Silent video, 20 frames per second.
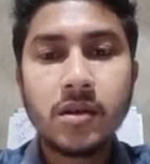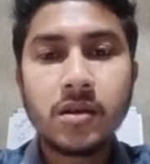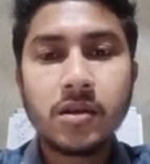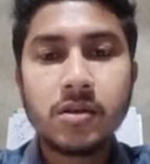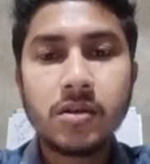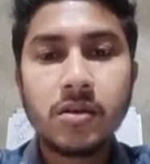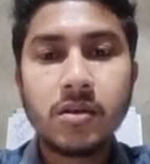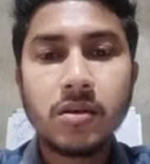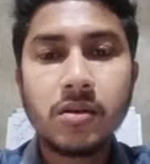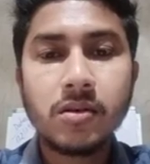
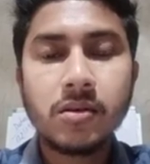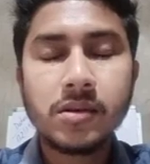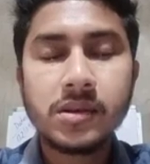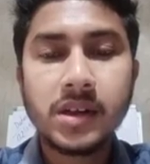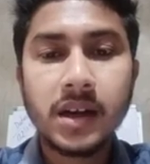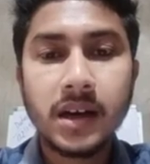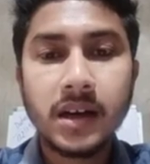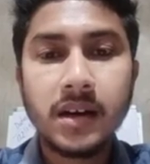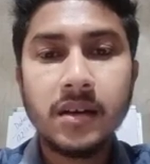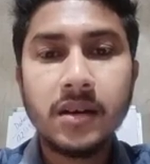So
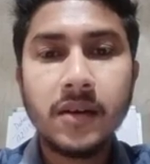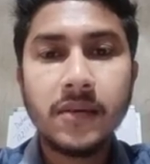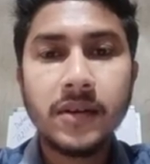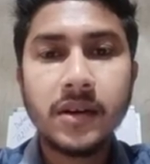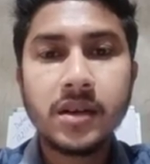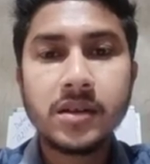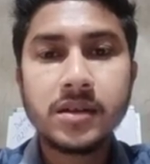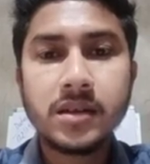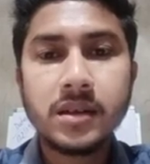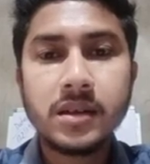second
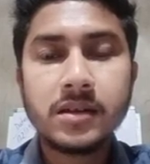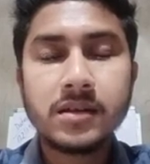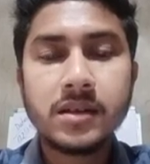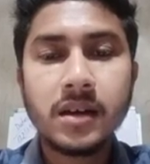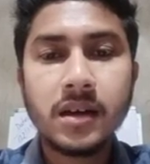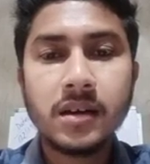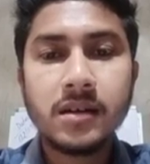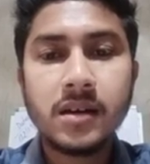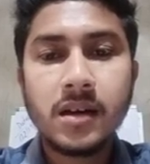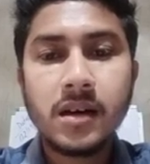definition is
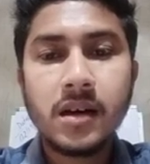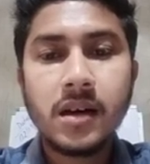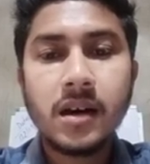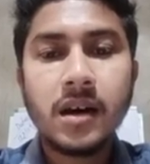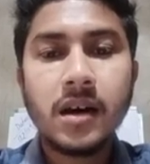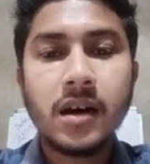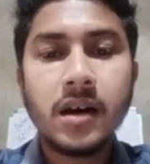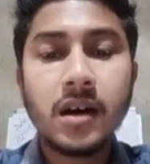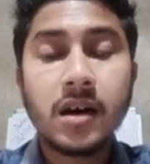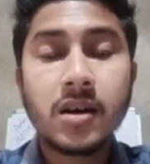that
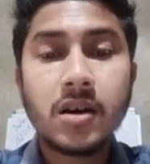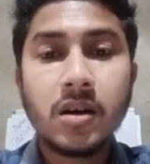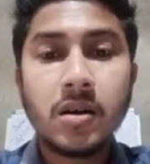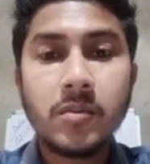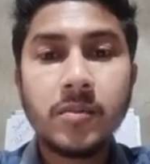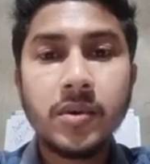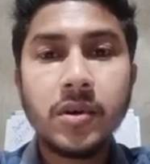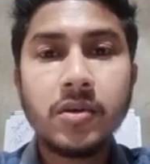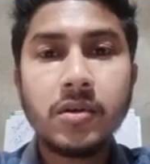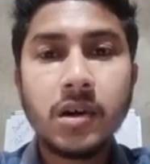
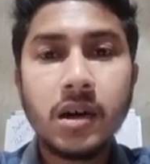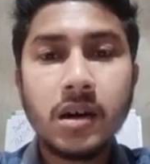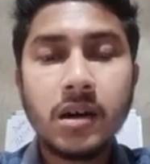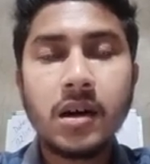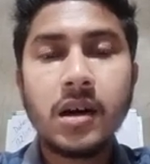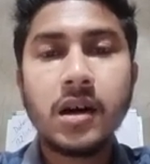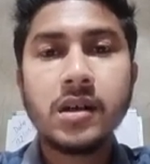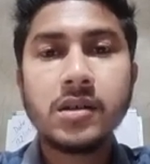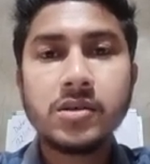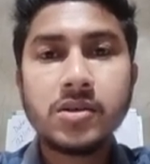computer
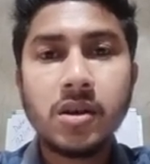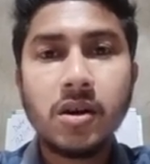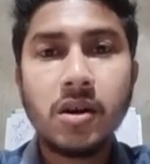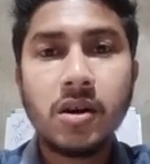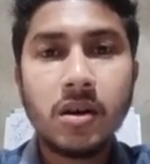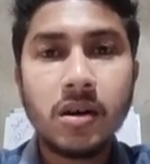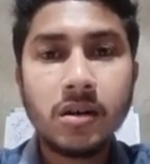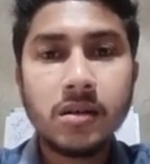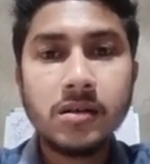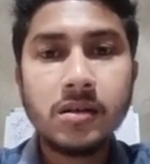runs
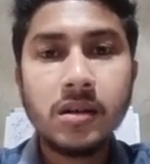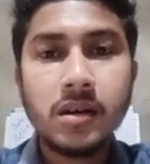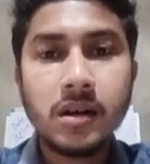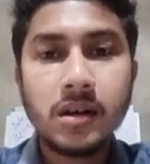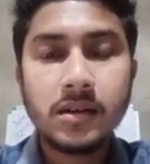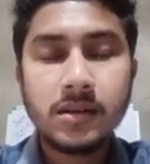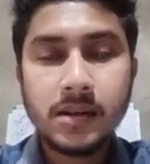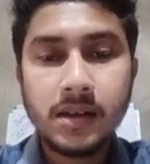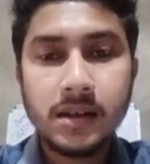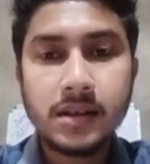on
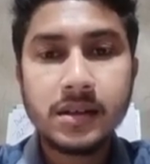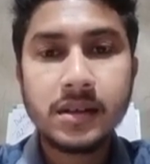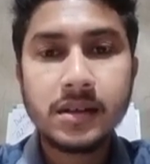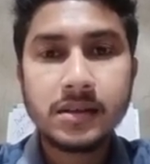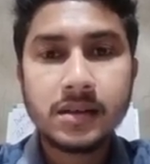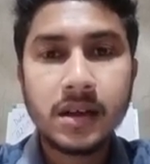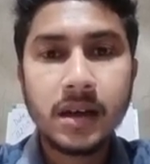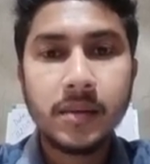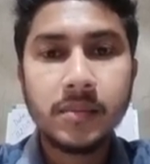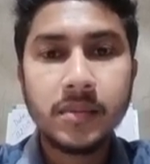three
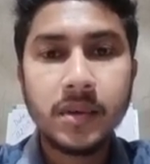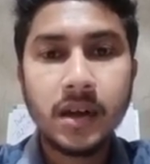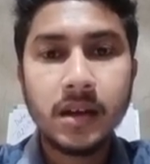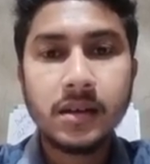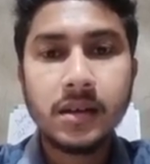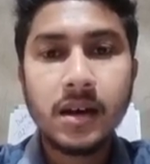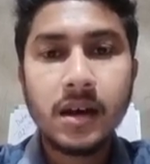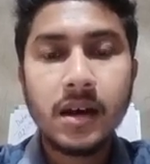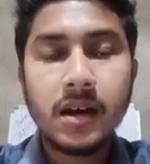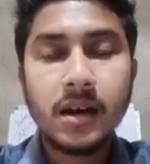systems,
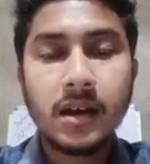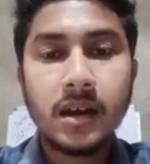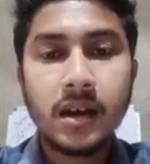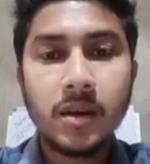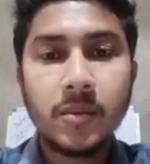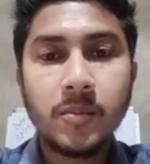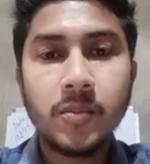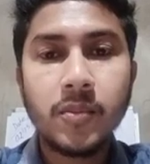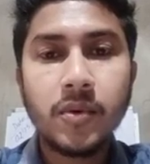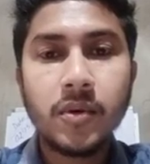that
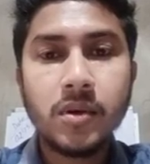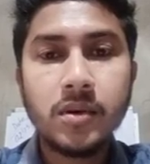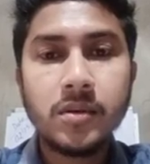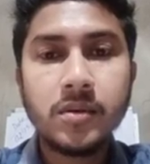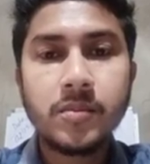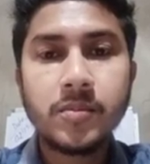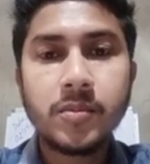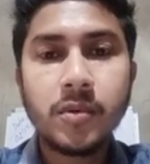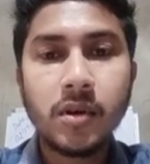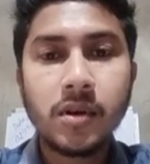input,
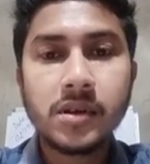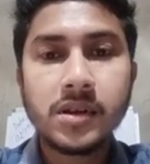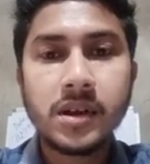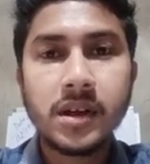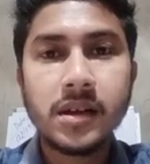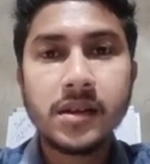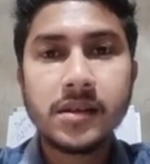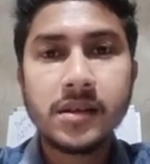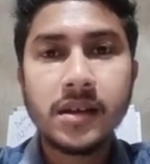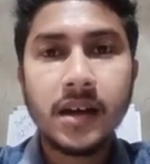
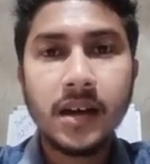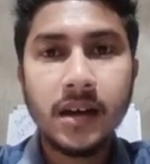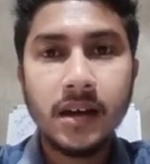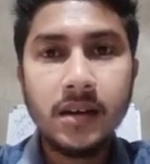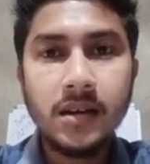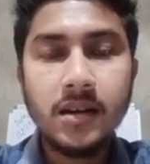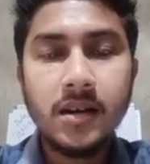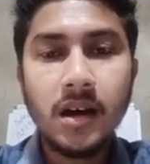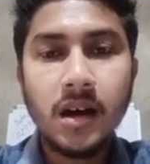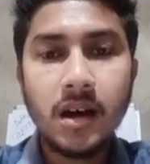process,
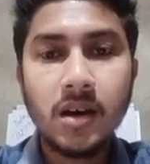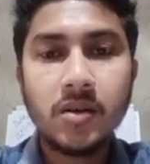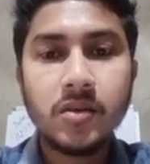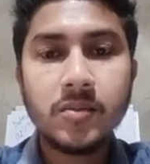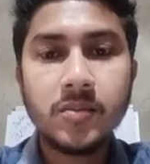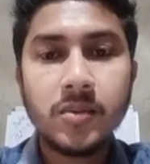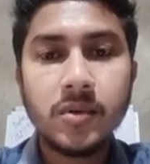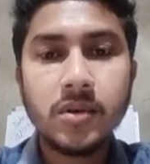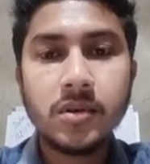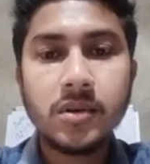and
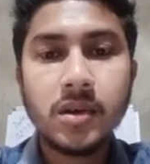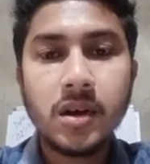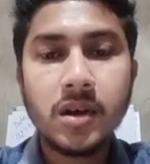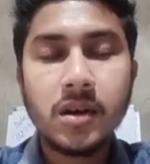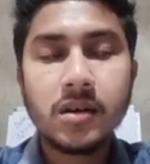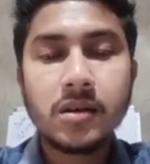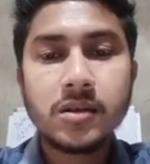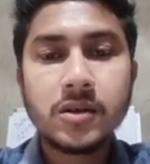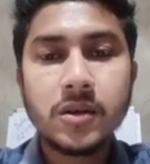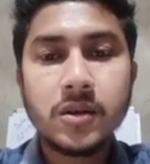output.
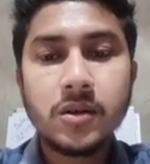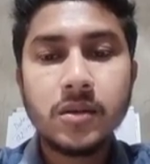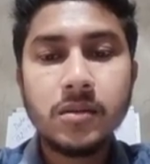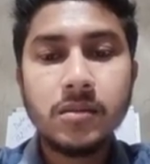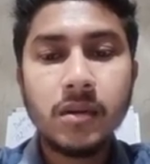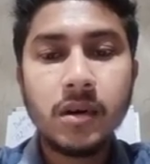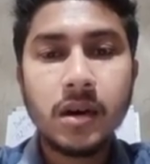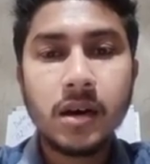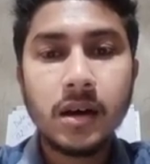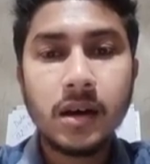So
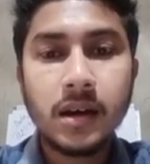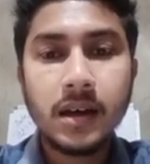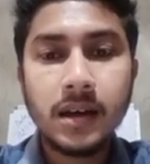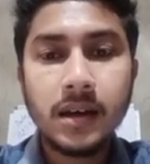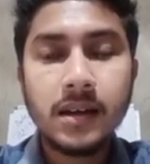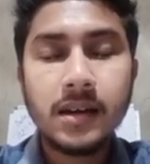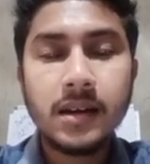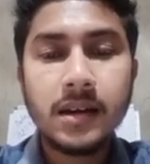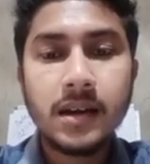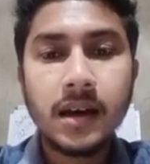
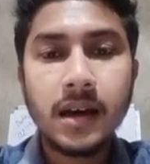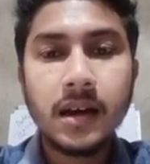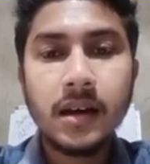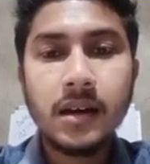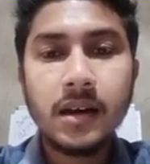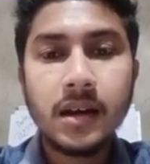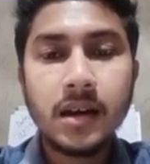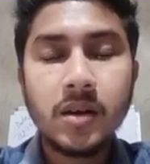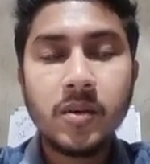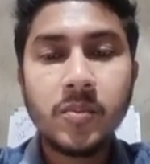in
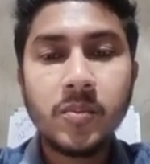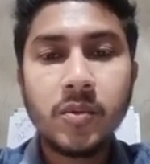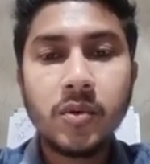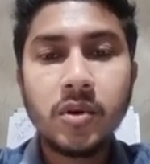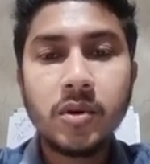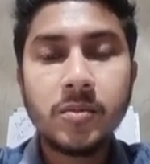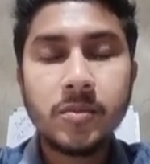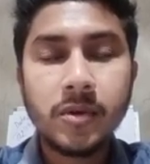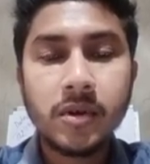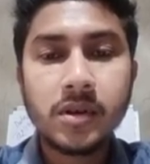here,
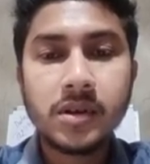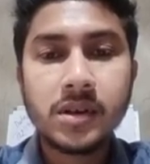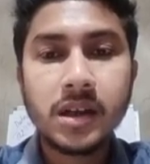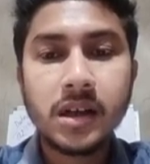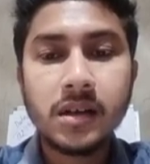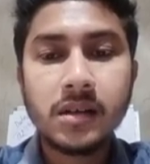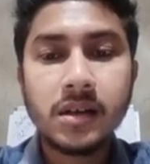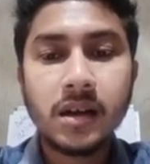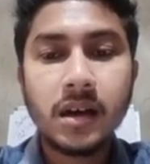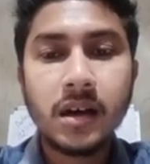input,
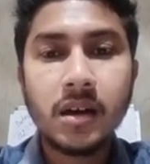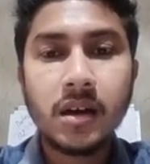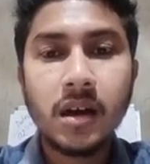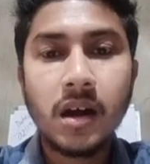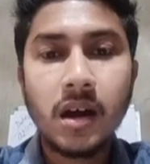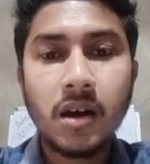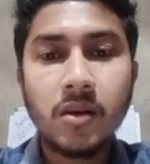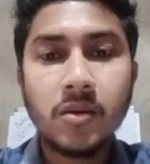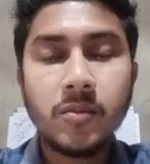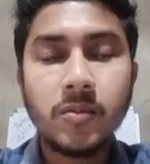process, and
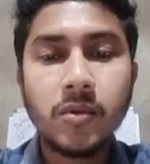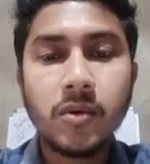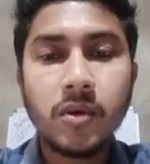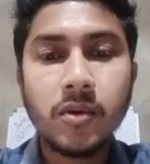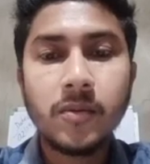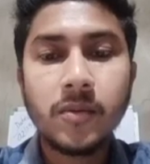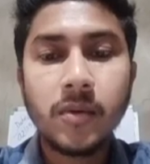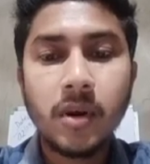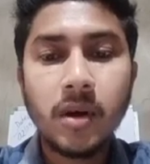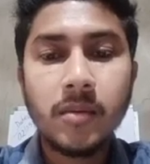
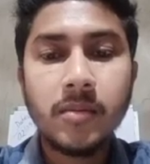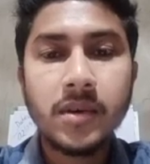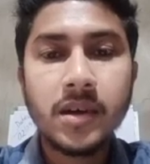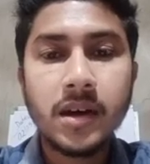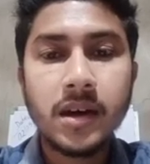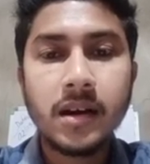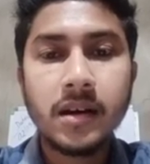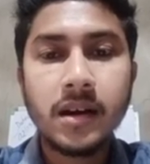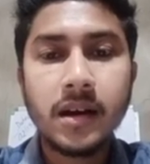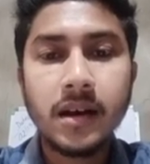output, from
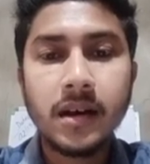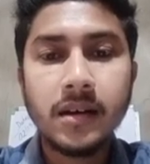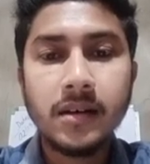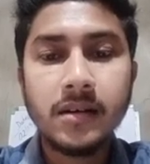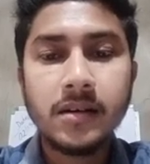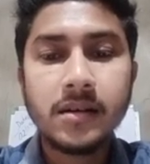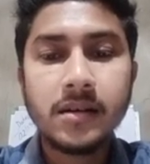here that